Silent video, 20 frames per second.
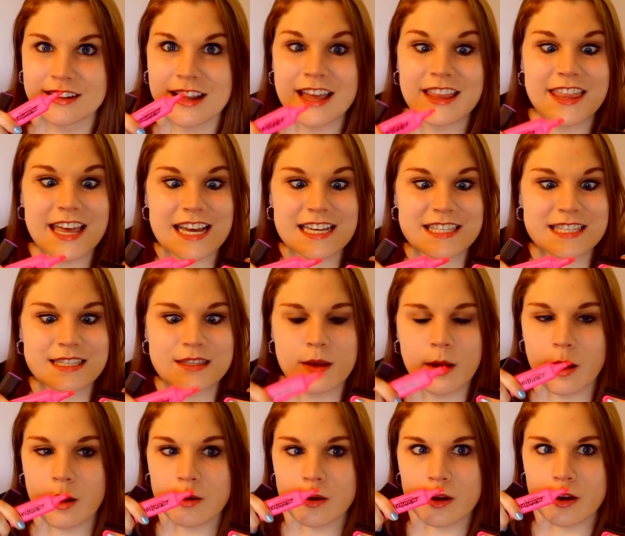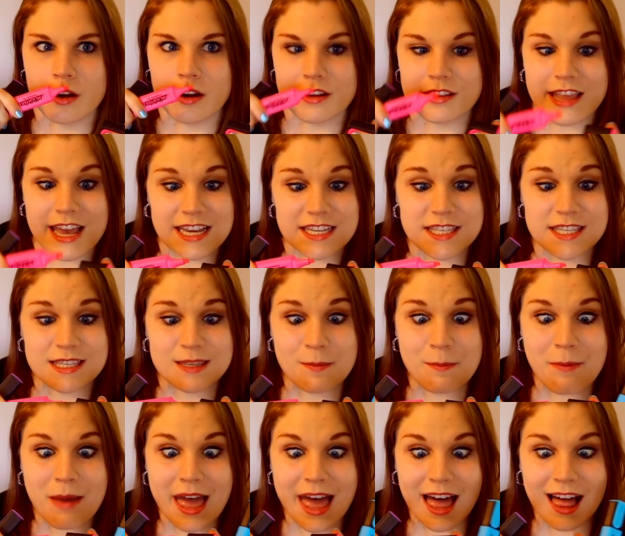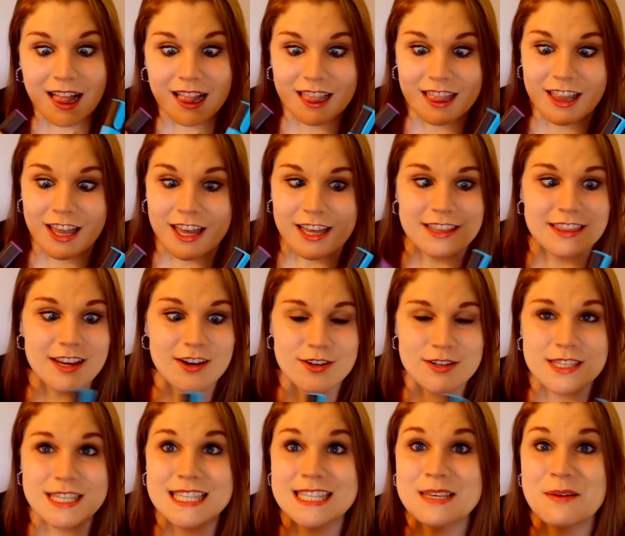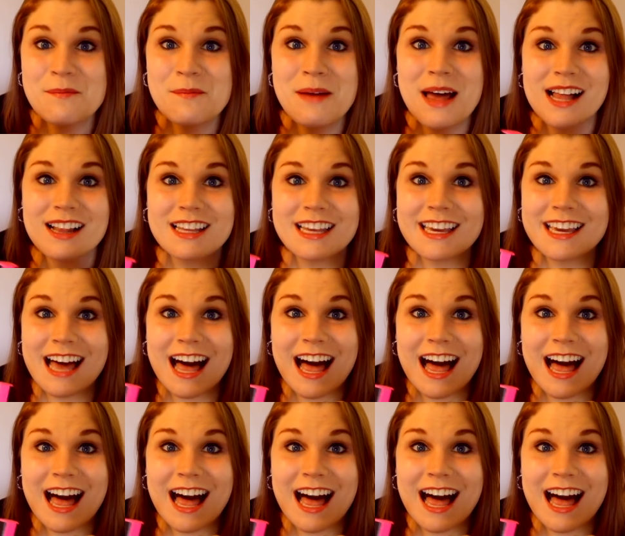These, they smell. They're smelly